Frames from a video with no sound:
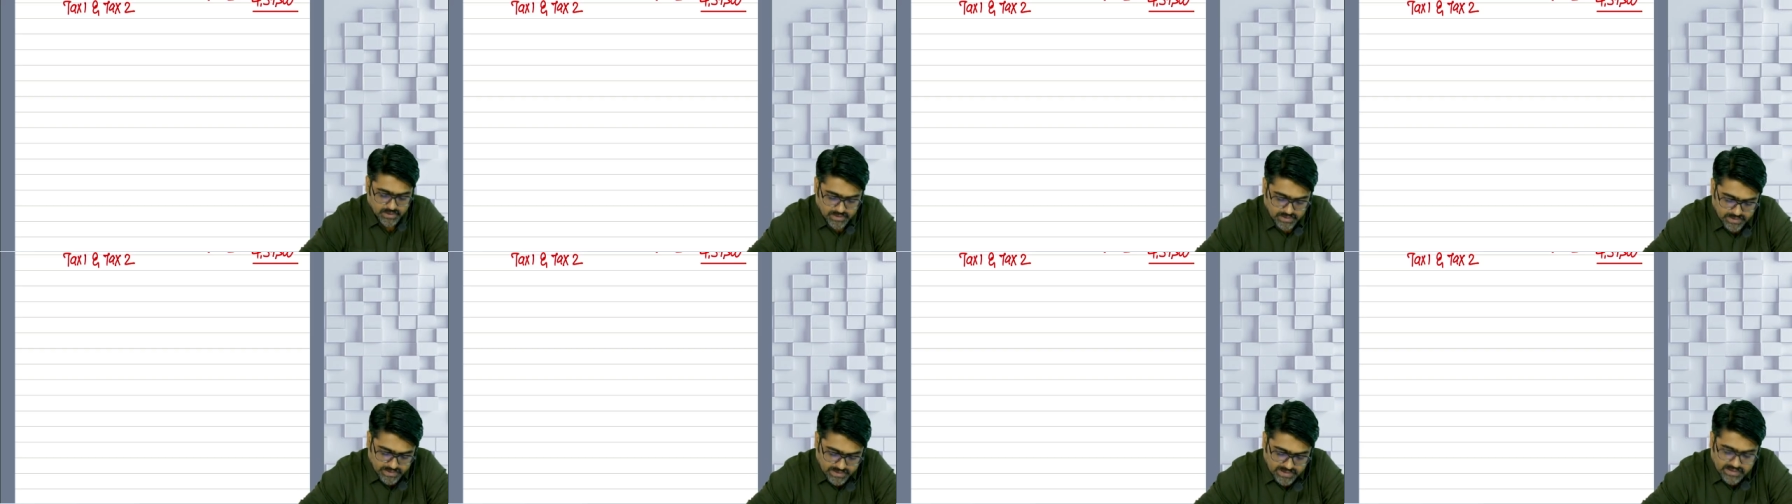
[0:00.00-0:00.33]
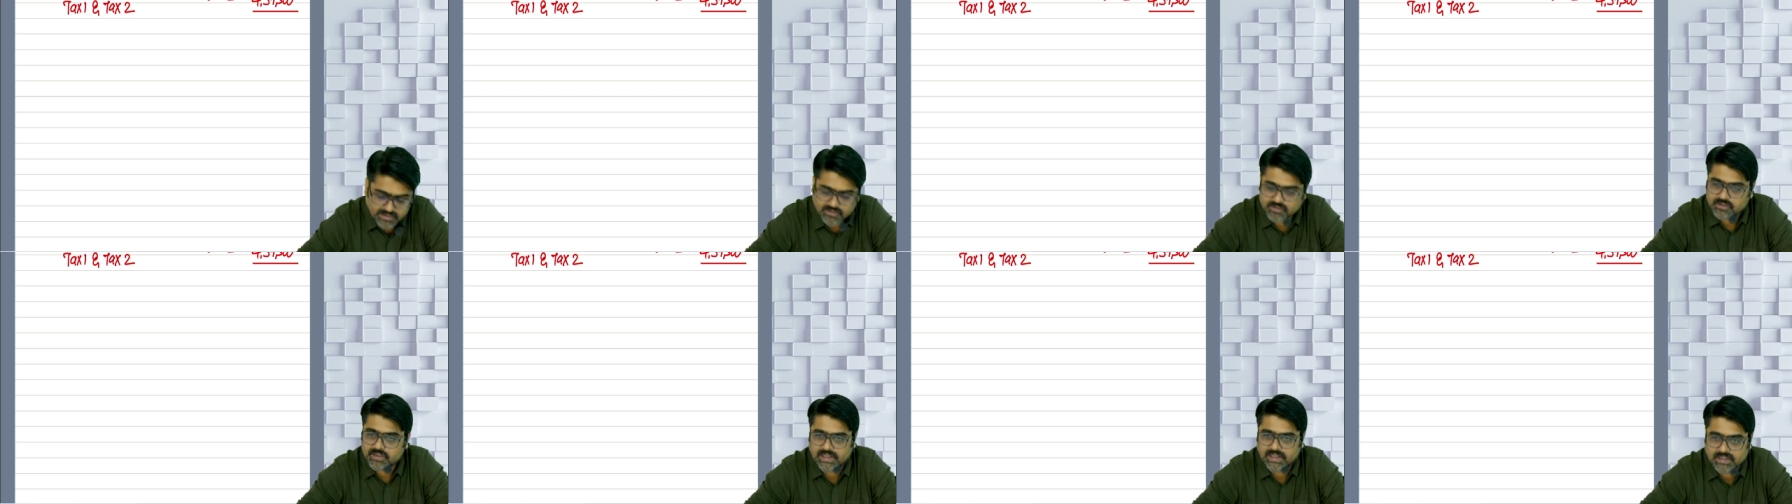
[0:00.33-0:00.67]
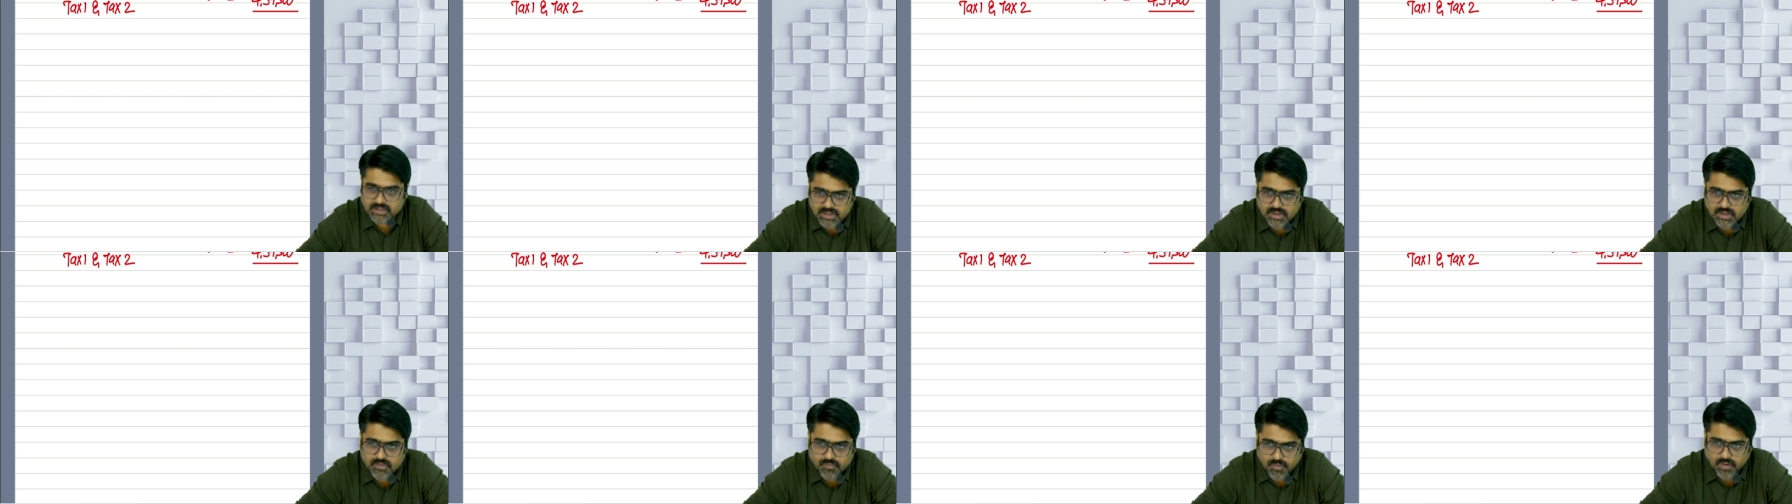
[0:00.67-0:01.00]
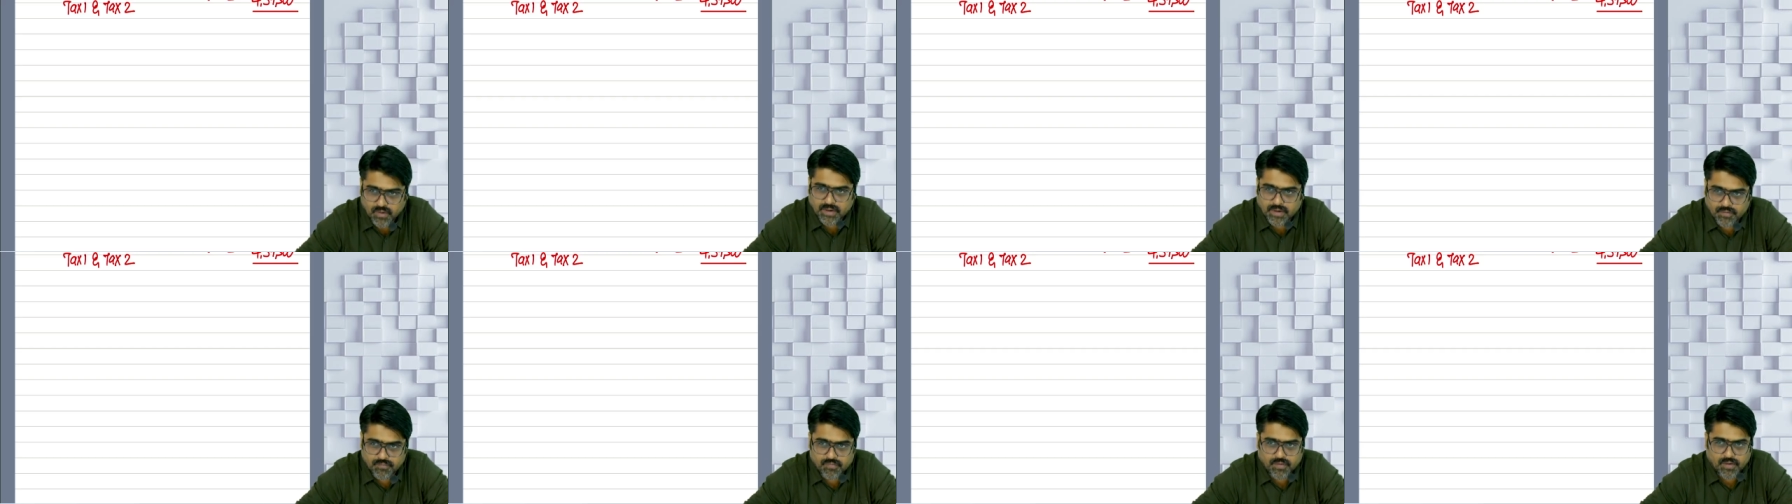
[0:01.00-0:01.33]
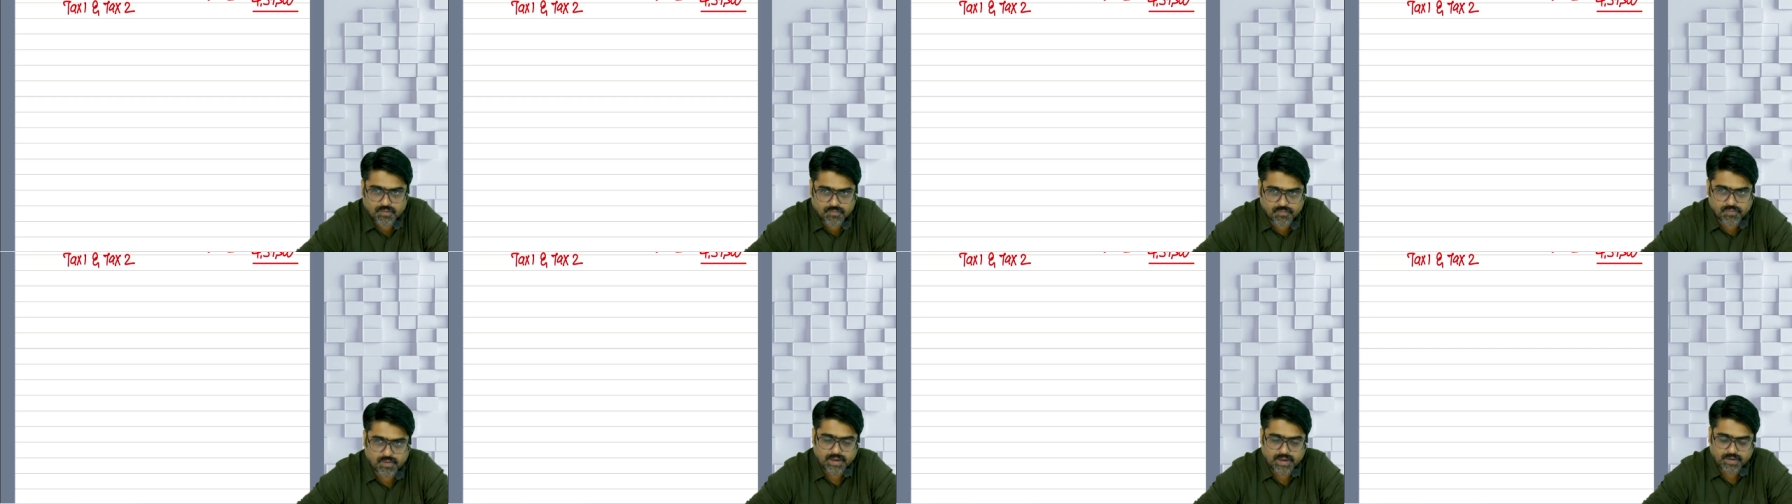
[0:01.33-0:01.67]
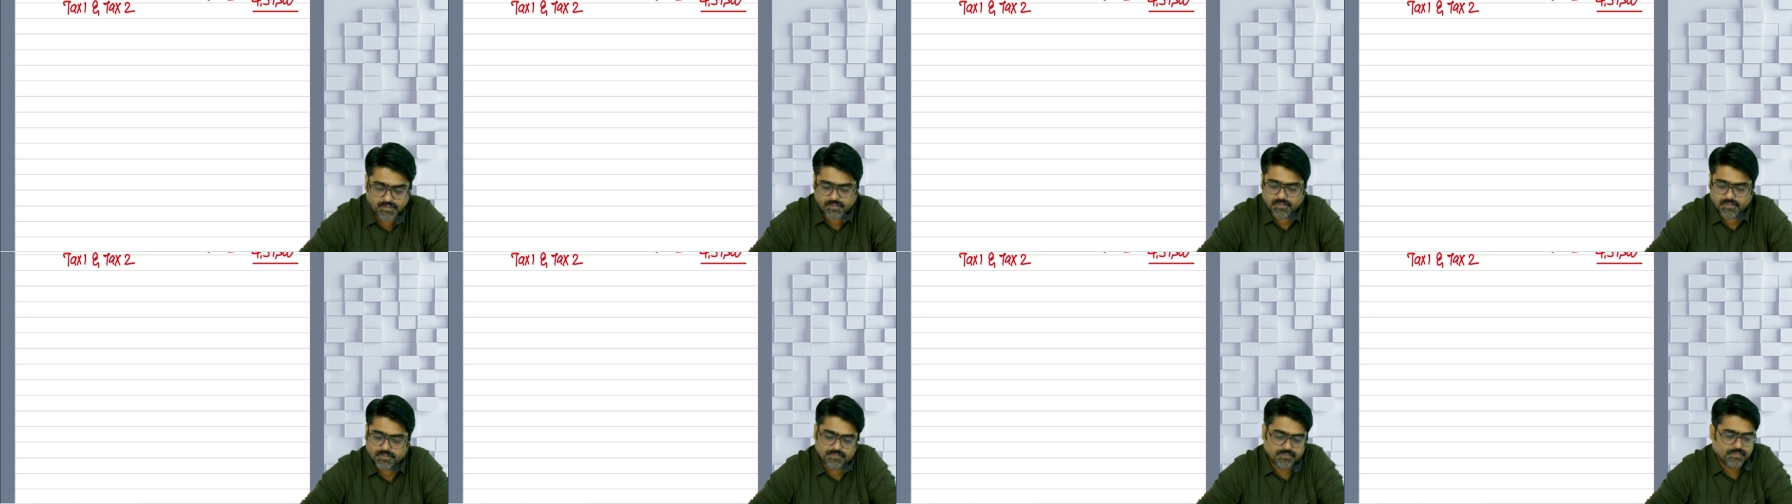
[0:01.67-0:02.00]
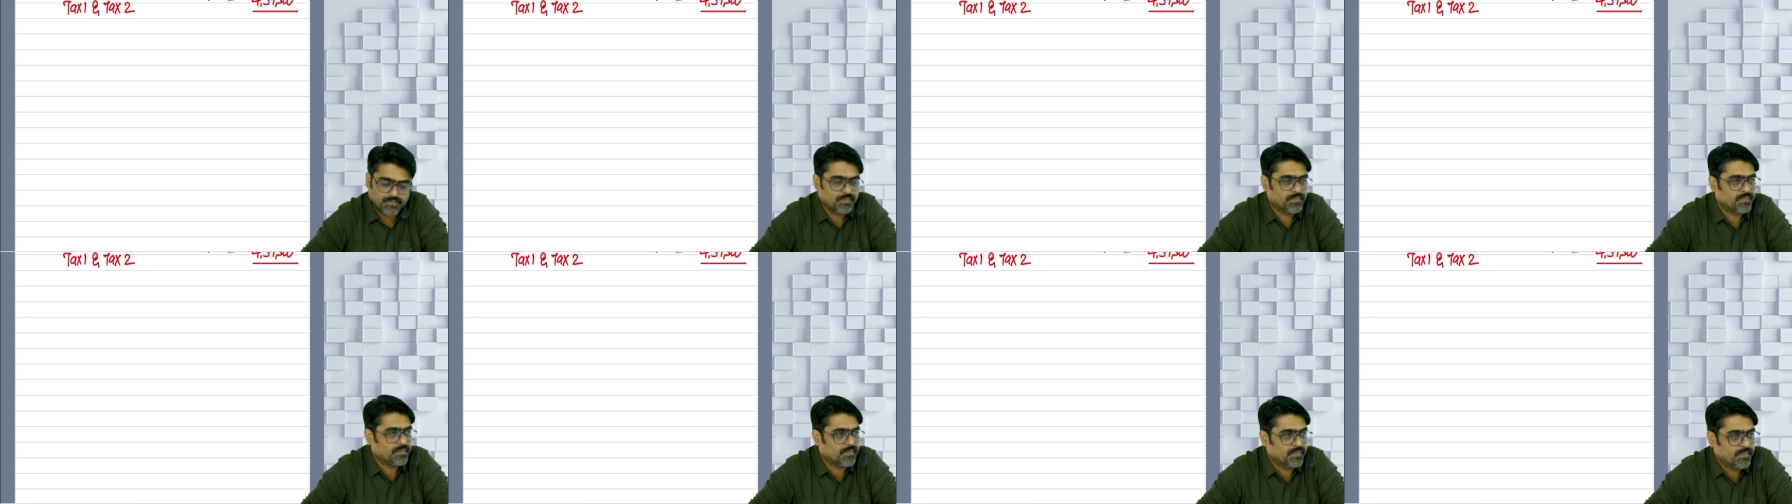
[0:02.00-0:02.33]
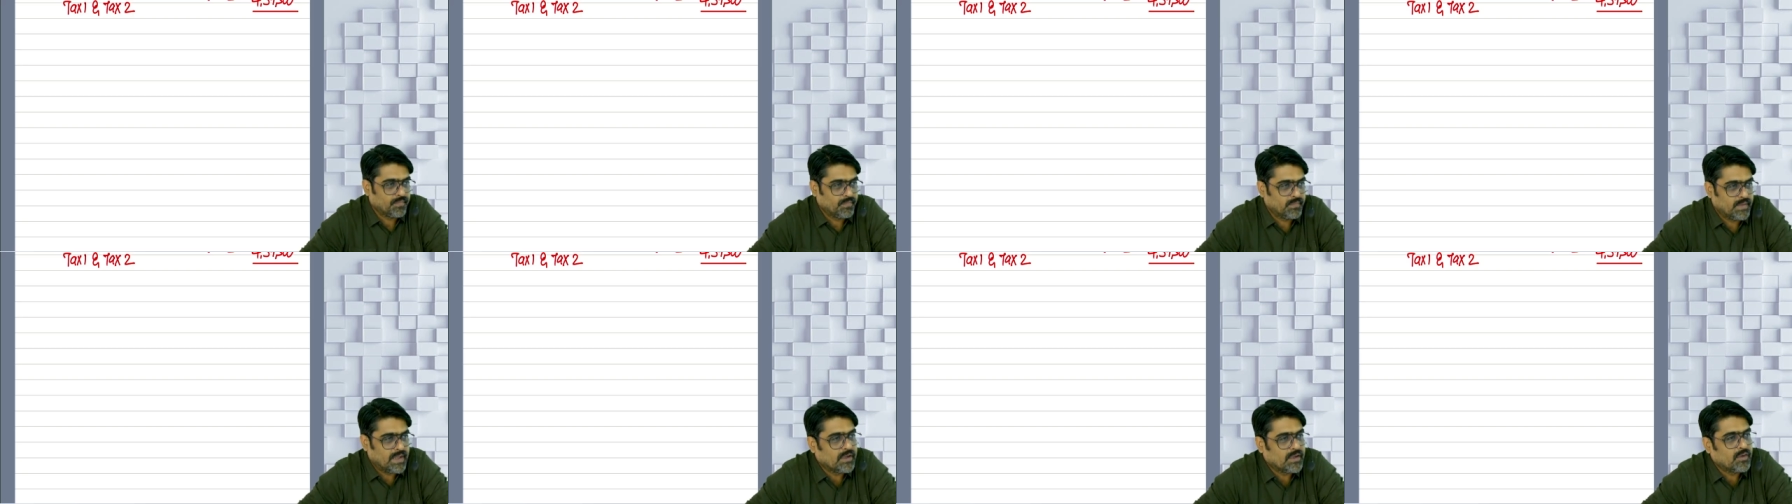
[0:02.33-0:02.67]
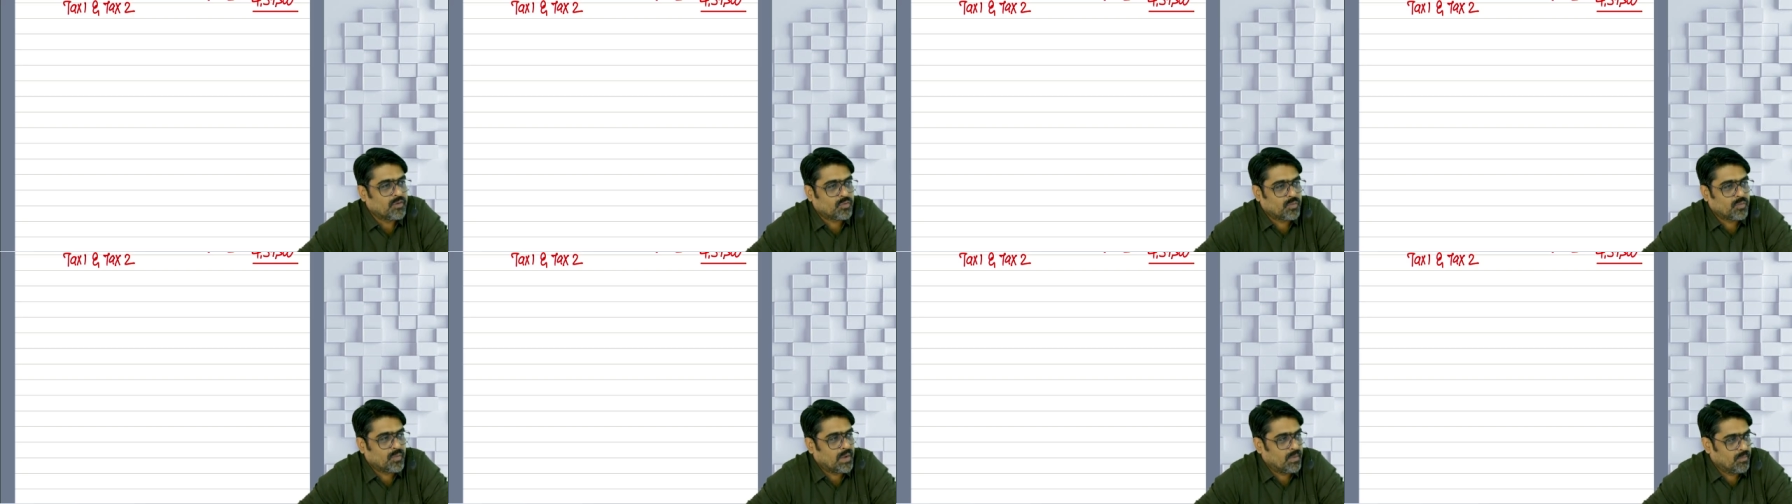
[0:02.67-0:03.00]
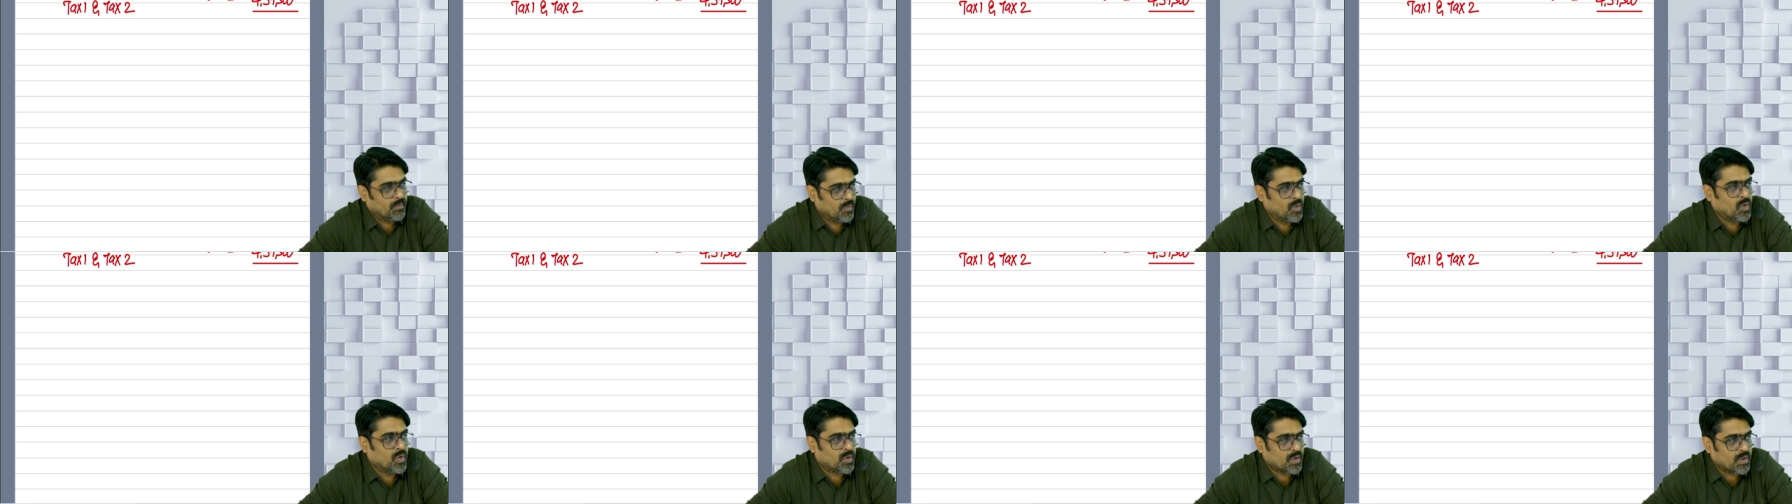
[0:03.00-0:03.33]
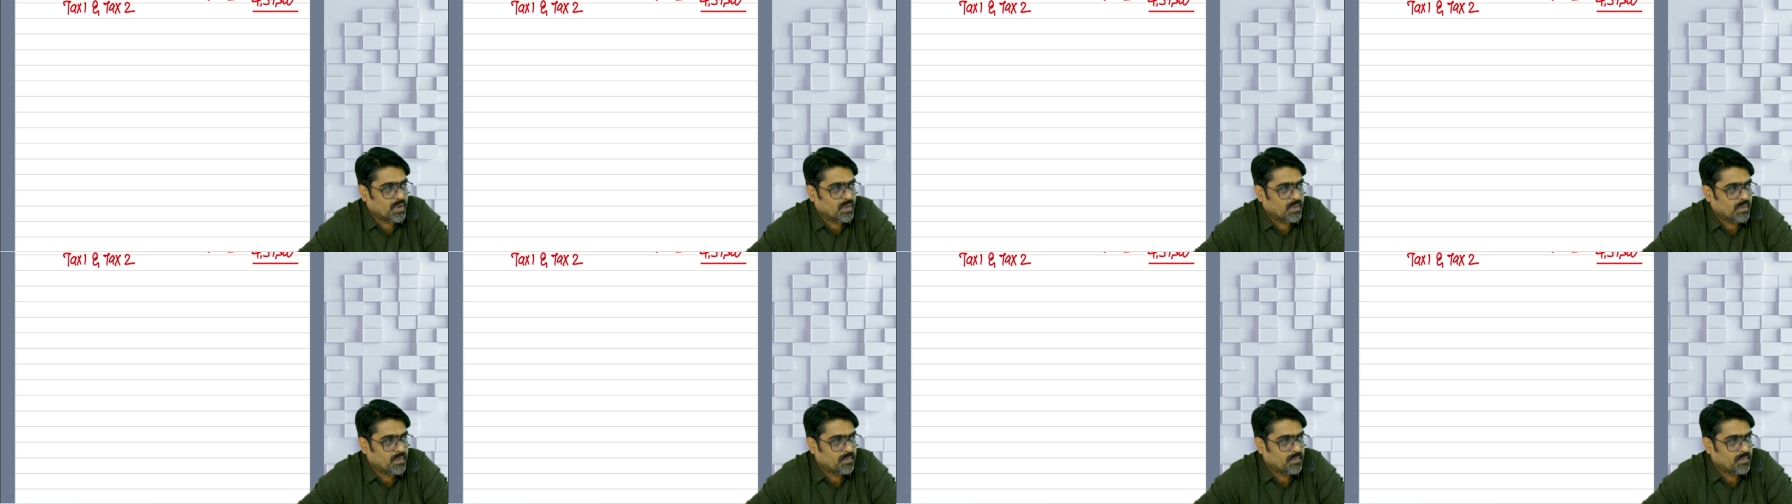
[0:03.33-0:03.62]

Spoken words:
In section 45.5, there is one more